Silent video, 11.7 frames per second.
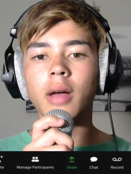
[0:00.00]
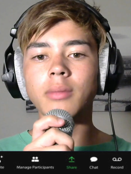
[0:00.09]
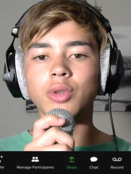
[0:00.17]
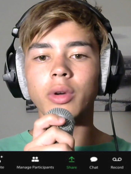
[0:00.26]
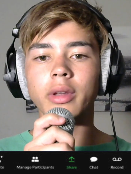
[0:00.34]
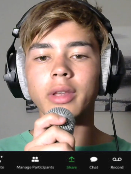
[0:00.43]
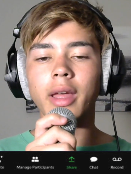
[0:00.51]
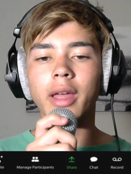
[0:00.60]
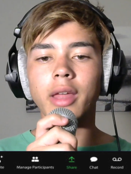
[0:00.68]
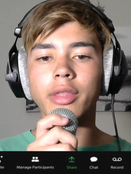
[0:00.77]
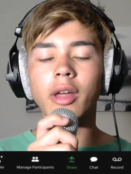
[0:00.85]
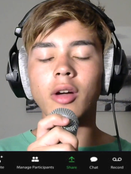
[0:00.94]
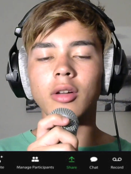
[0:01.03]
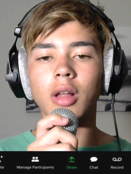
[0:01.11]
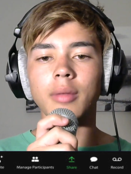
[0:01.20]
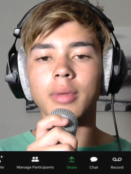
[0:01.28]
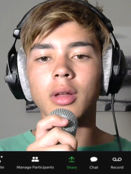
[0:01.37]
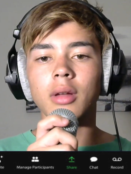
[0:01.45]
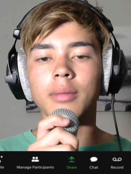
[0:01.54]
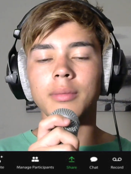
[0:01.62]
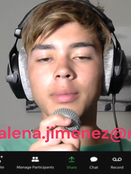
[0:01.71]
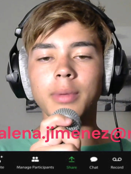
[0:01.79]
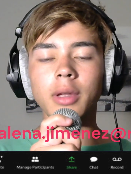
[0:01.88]
Come join the ASL Club.
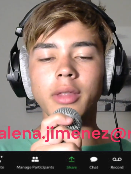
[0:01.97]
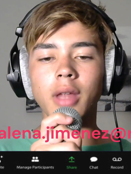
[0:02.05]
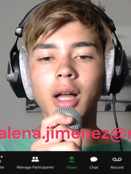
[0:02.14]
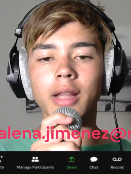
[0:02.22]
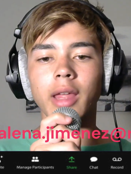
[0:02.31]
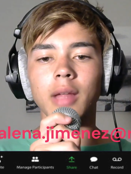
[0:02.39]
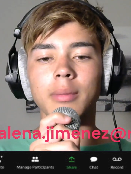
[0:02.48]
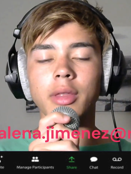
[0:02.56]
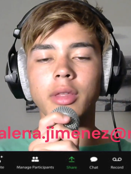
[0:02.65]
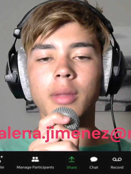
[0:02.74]
Please contact Ms.